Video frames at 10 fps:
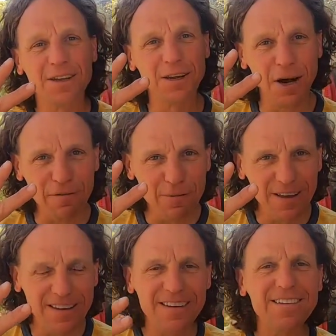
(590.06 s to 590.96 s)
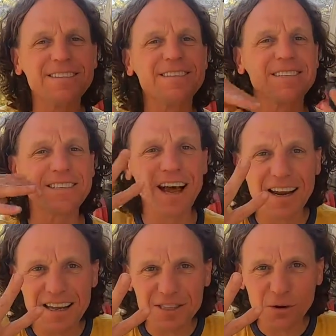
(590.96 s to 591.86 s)
government, and
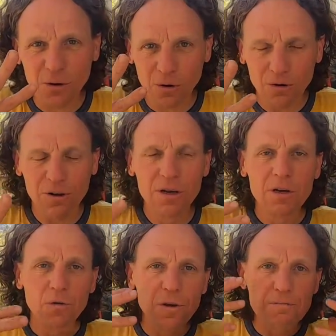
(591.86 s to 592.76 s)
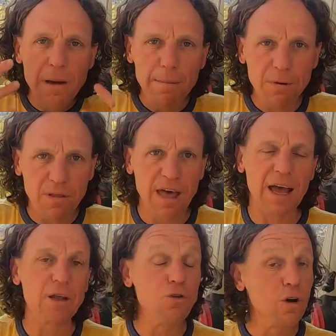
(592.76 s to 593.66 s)
society as a whole. Remember
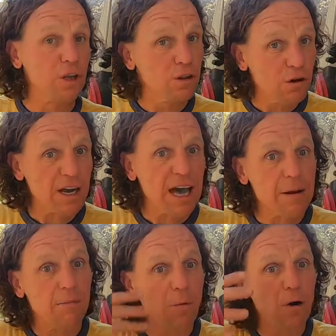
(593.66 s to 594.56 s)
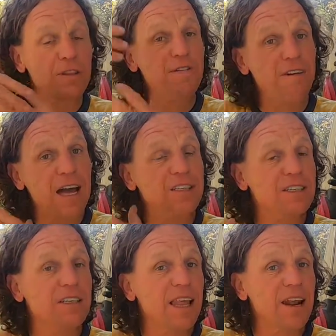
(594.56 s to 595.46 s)
that. You can look at them
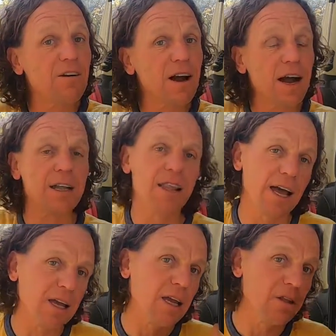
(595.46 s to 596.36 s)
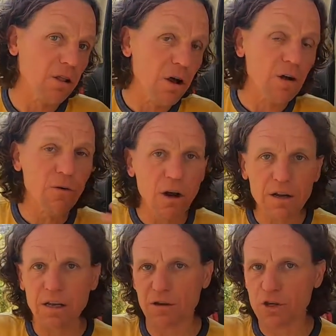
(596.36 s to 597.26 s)
multifaceted later on, like in the long run,
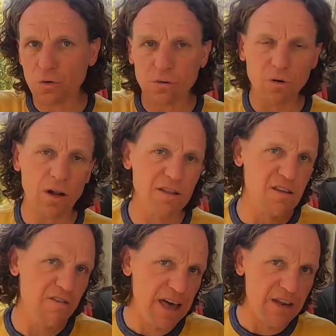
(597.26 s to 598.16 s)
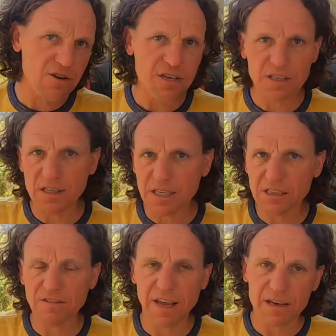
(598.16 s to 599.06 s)
in the short run, the advantages, the
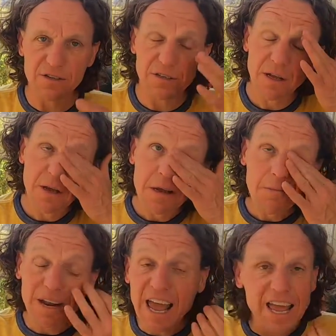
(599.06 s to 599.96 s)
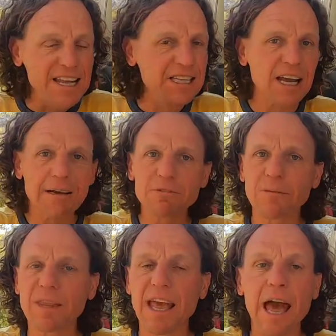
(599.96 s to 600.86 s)
disadvantages. But anytime
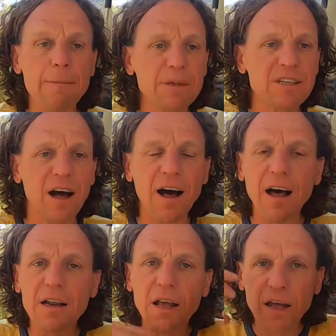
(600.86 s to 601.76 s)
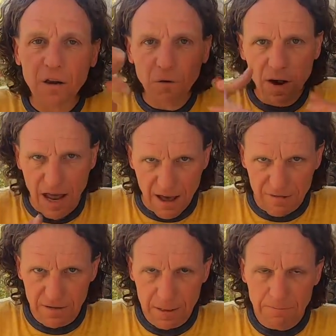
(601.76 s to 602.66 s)
something happens on a
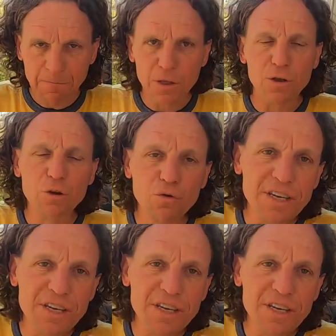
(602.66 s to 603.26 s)
graph, you